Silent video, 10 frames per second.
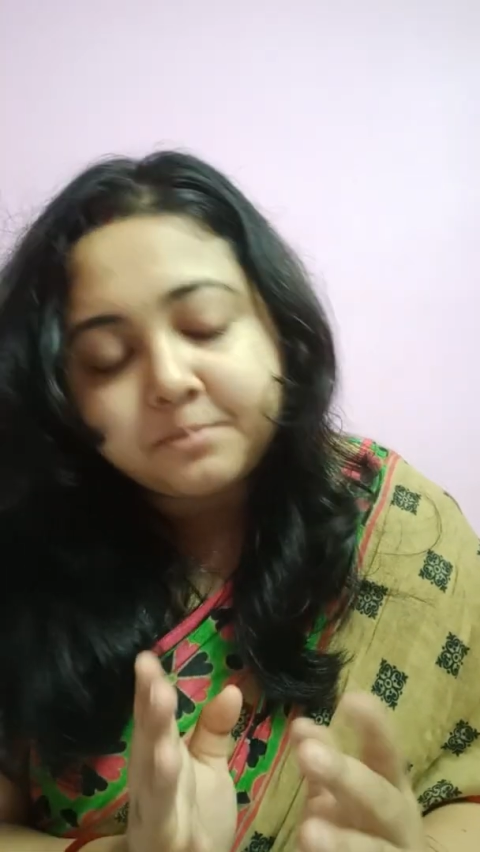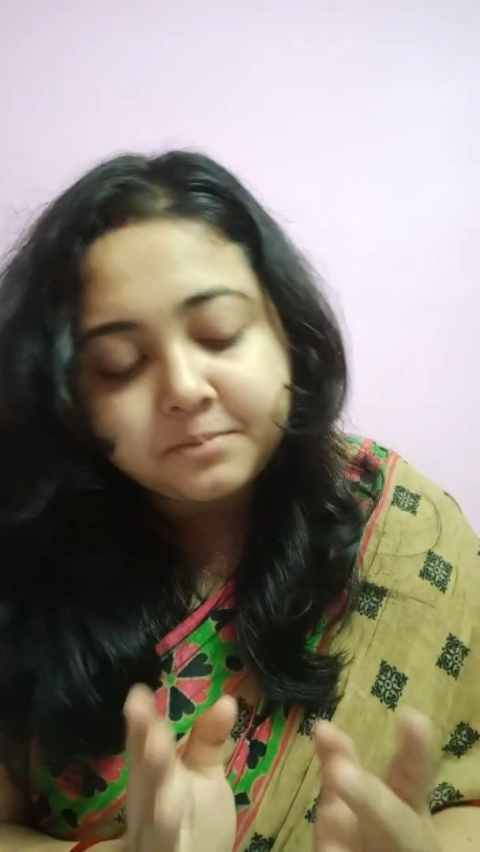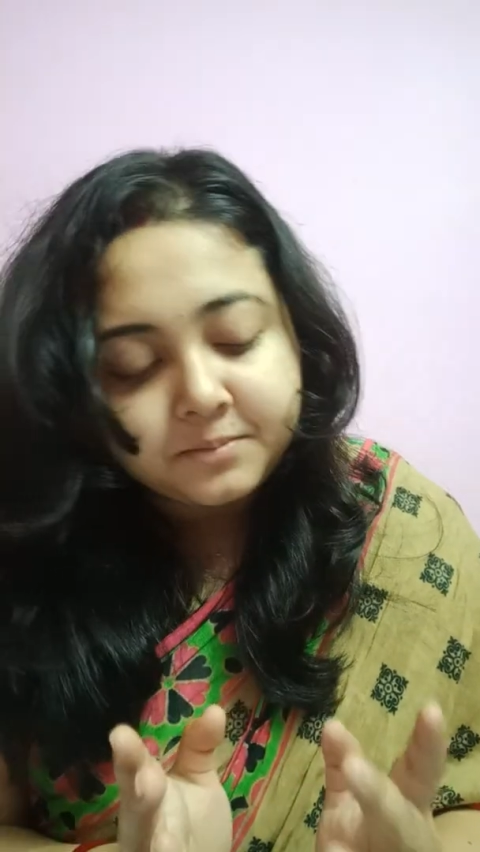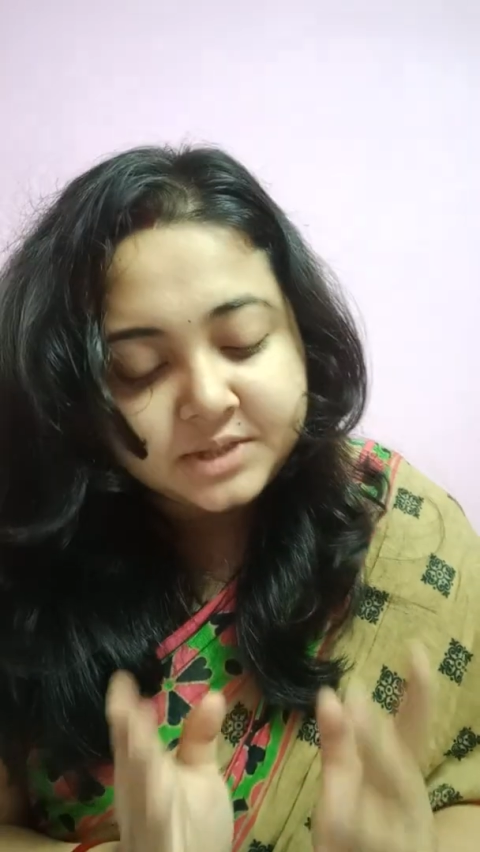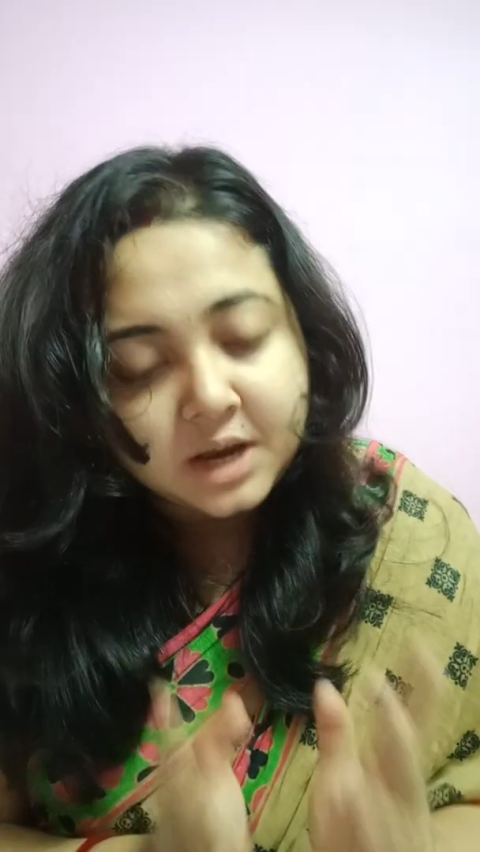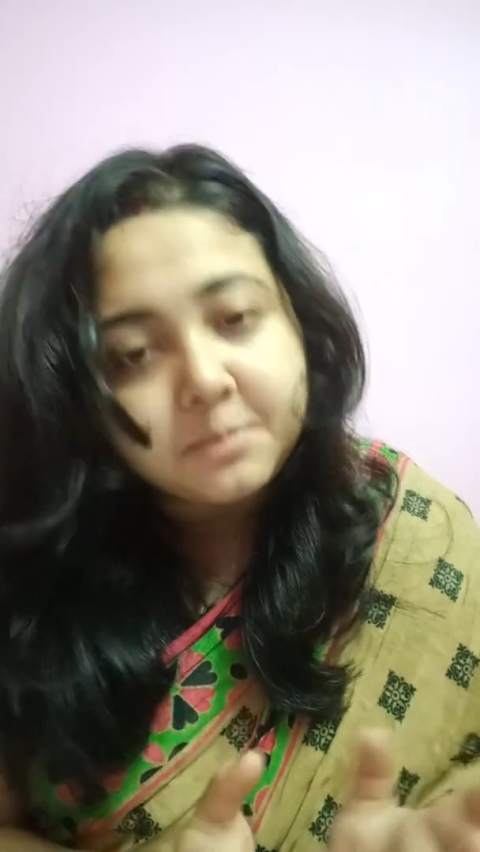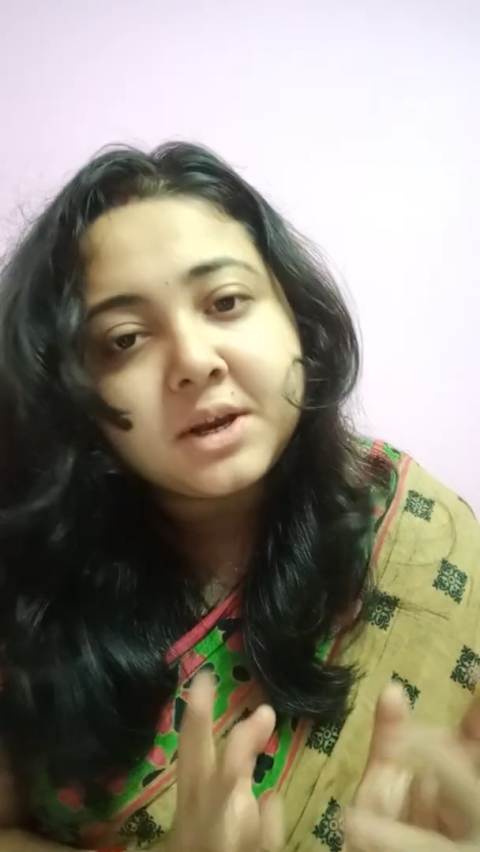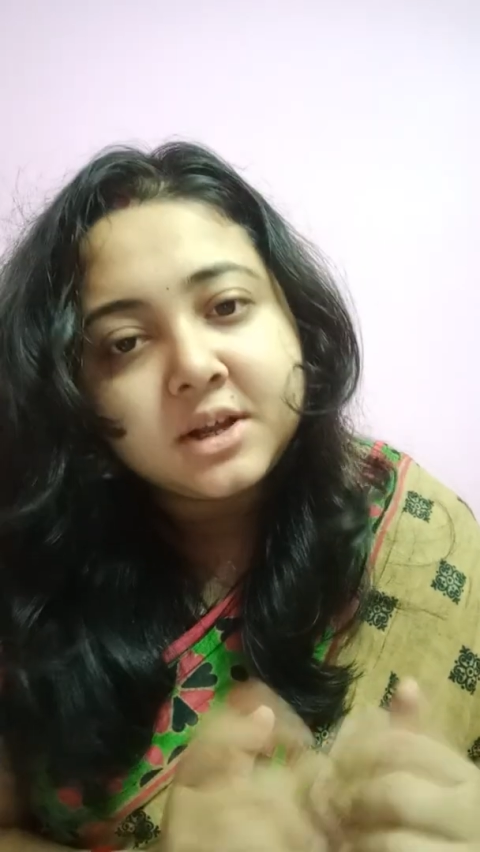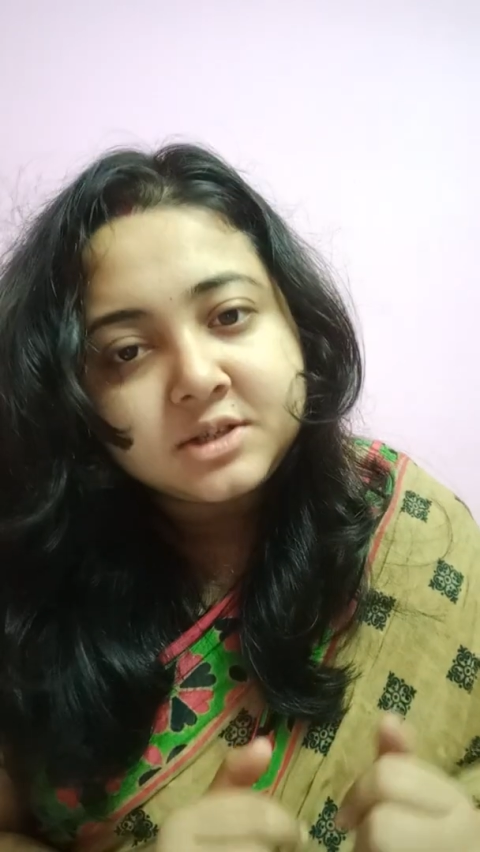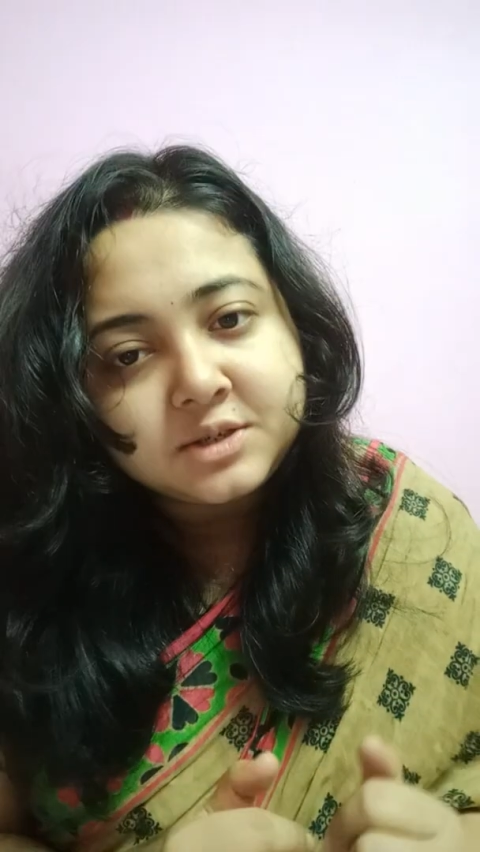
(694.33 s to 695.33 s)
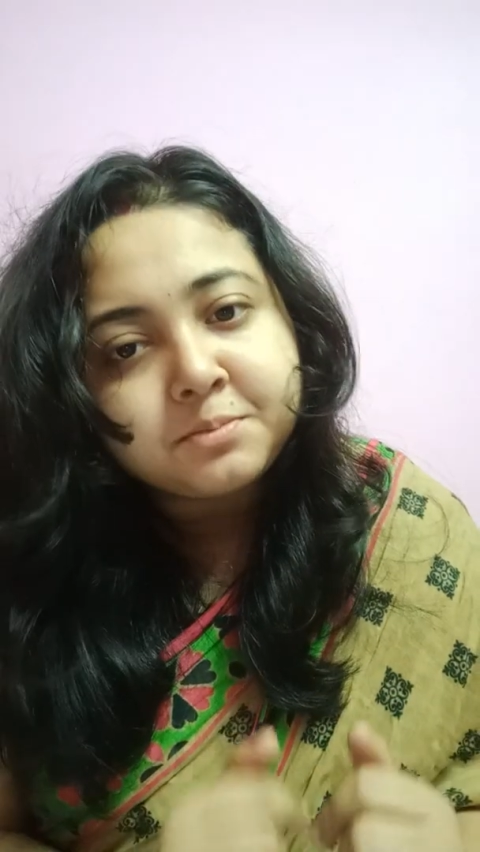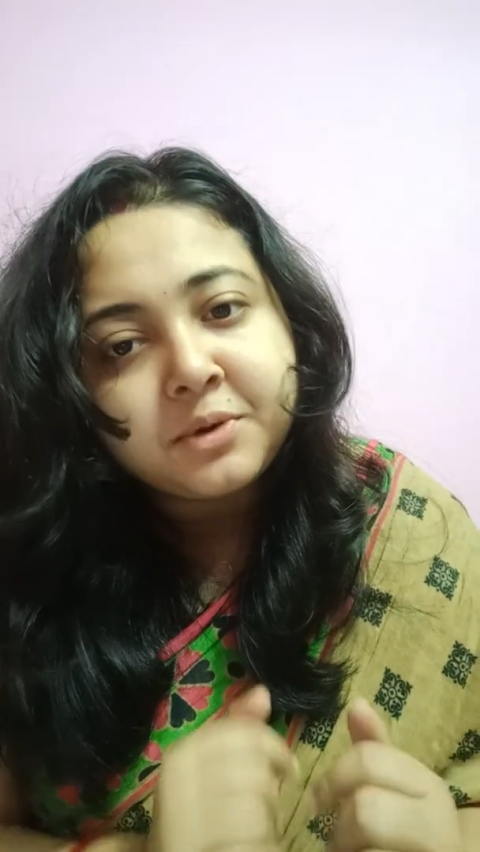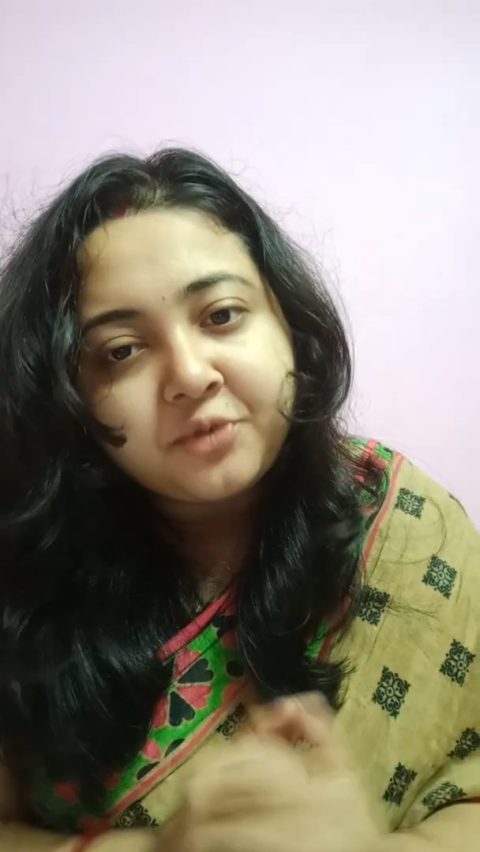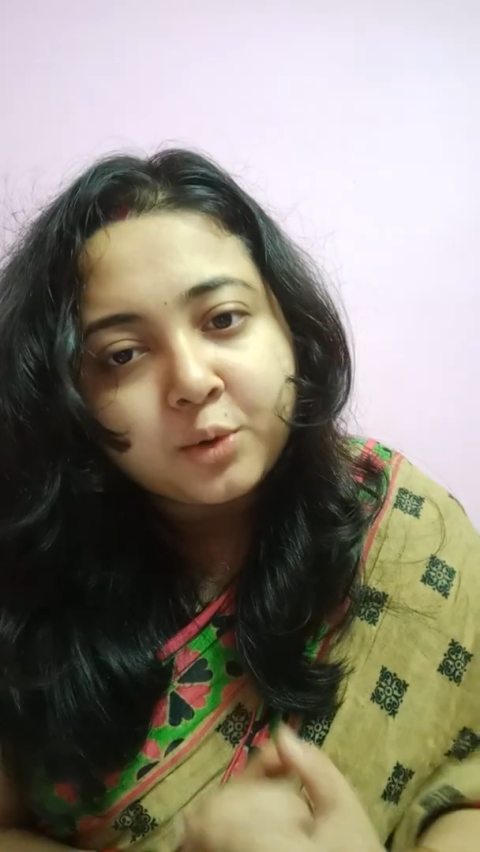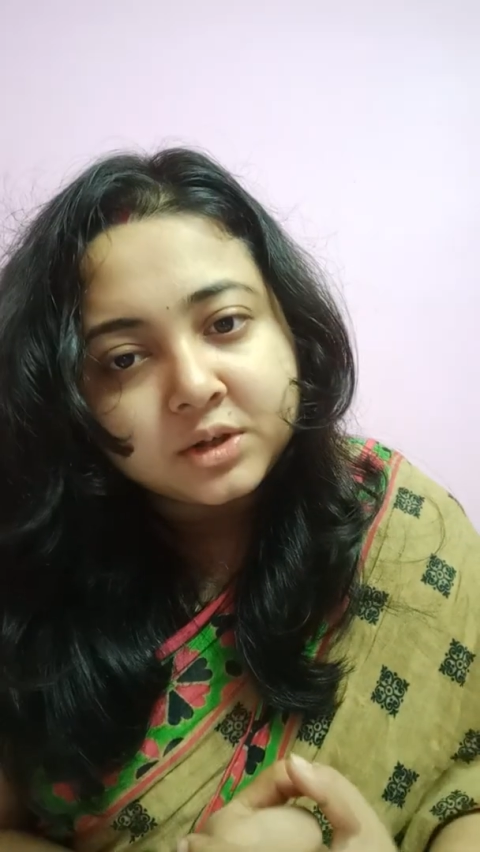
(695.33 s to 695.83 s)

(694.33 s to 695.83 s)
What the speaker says: 10 minutes before